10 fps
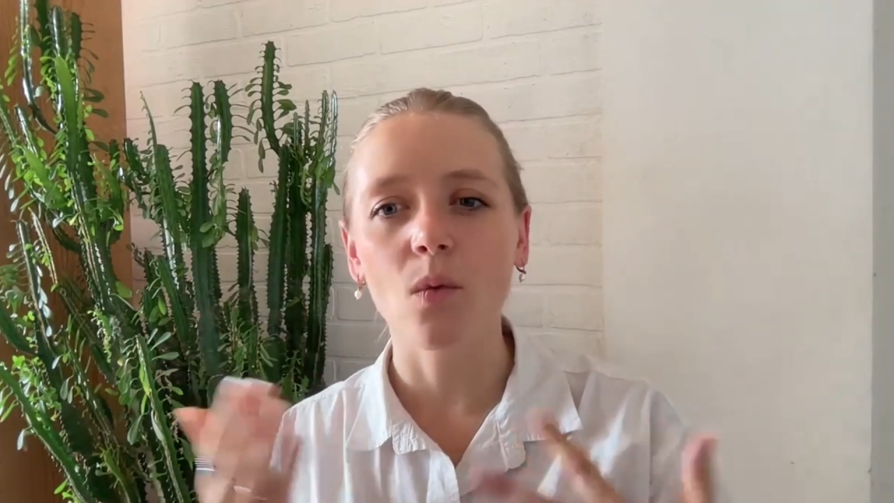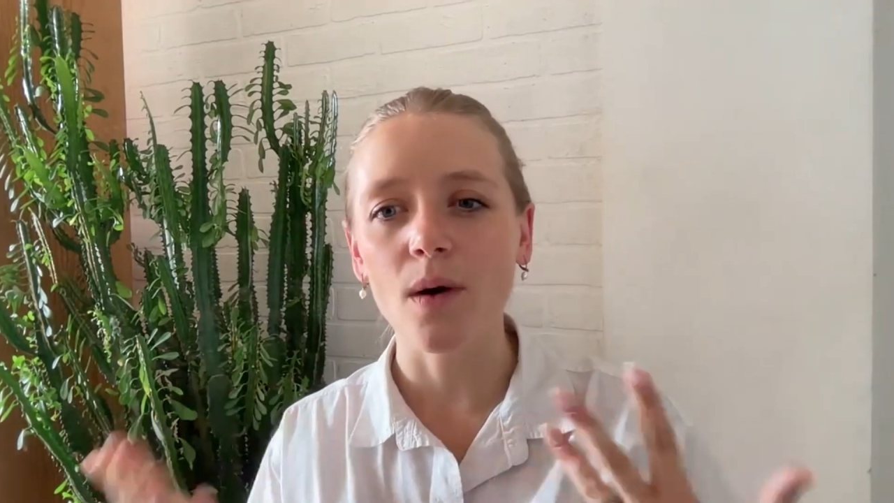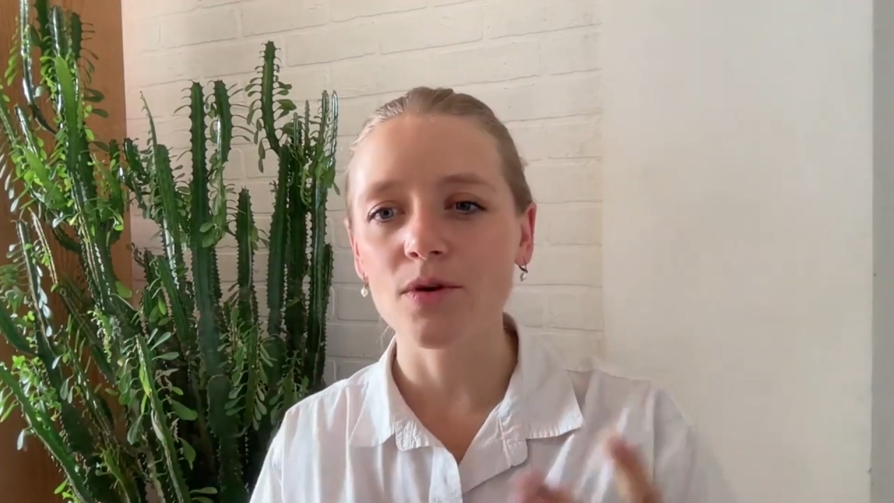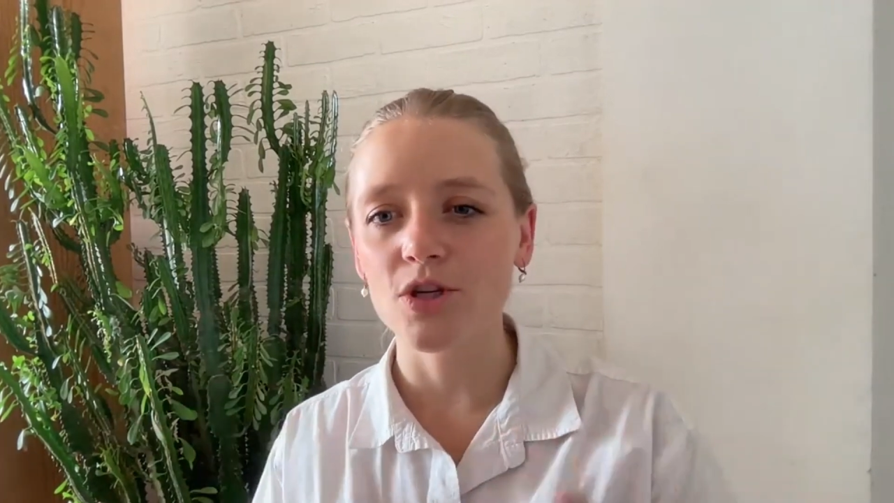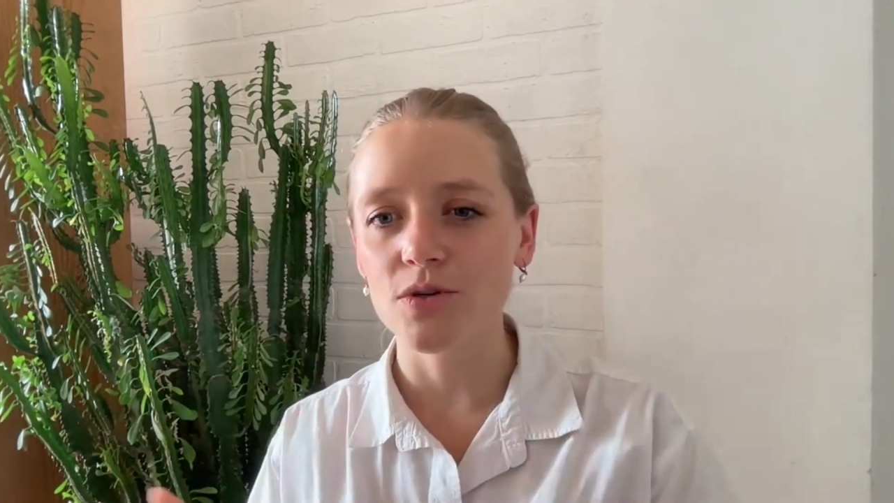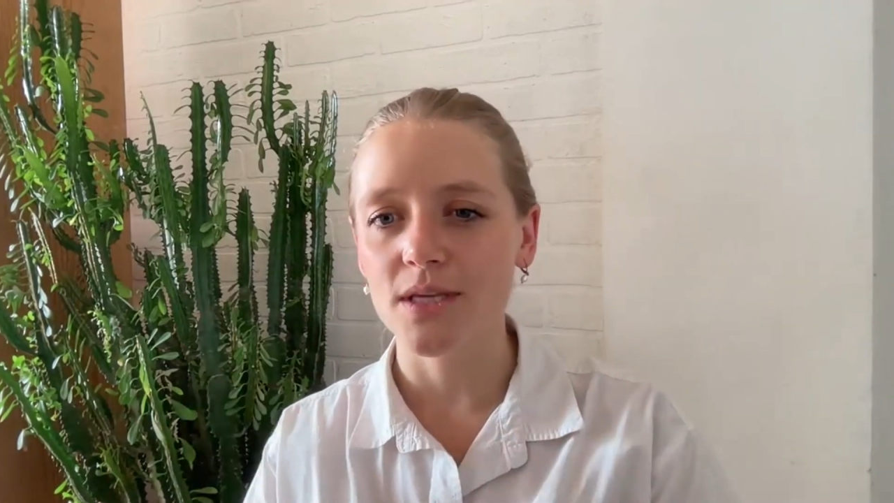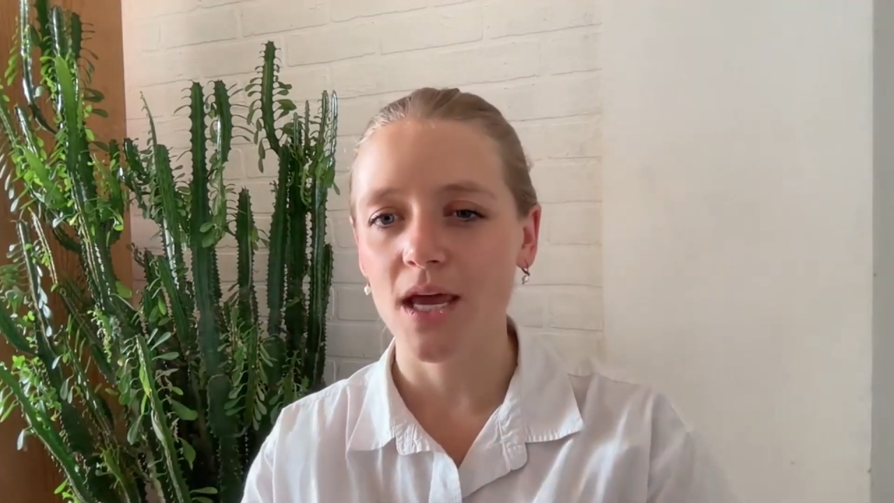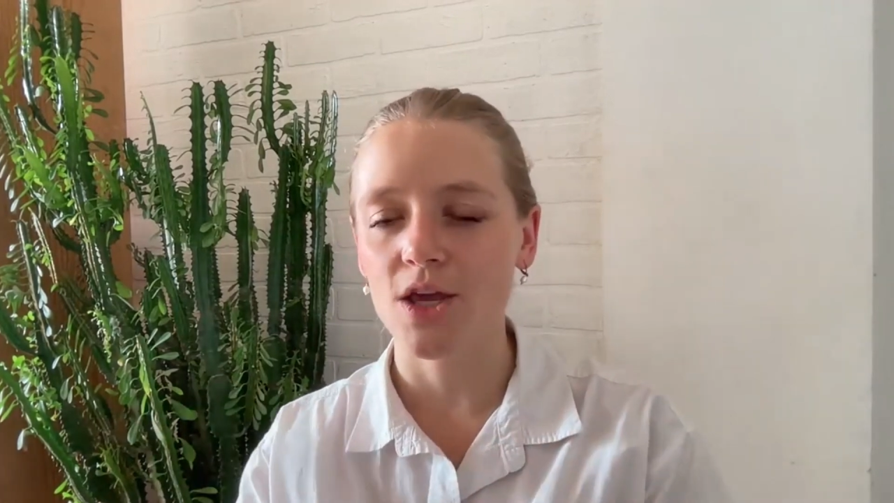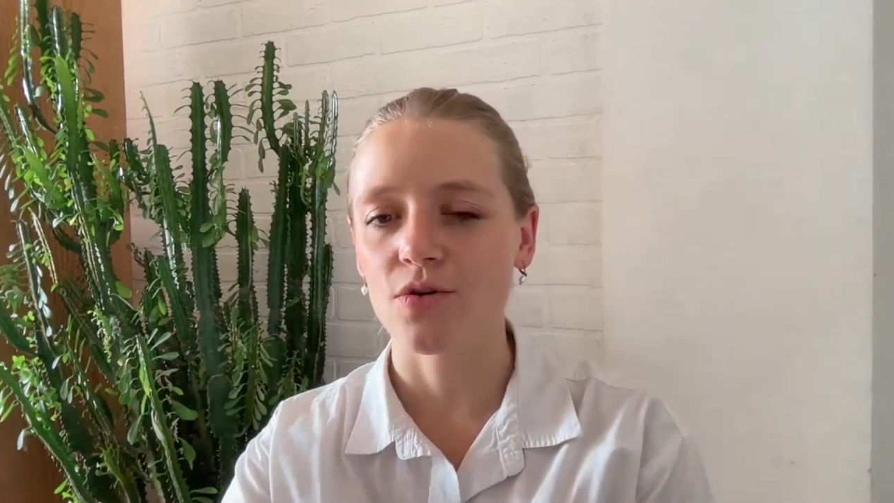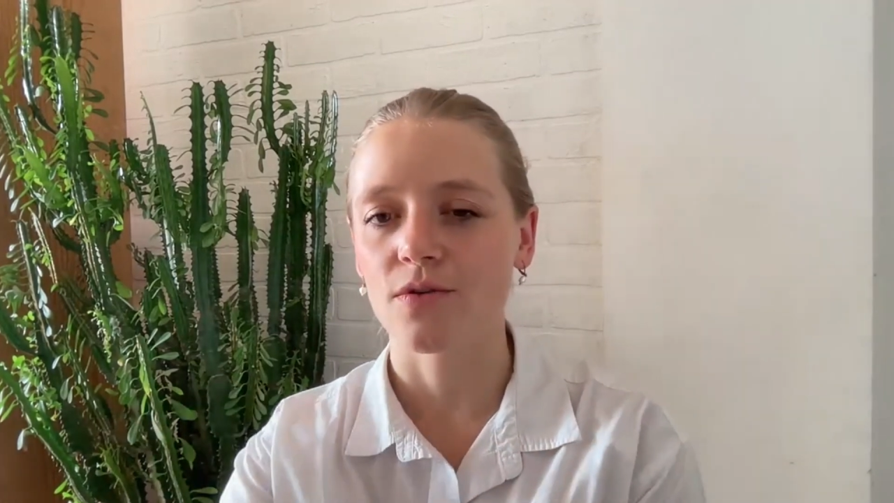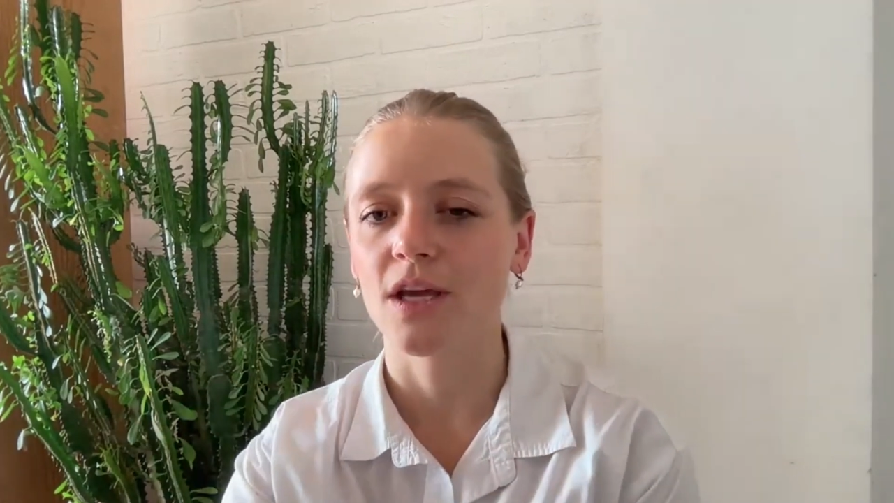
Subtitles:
what would you say your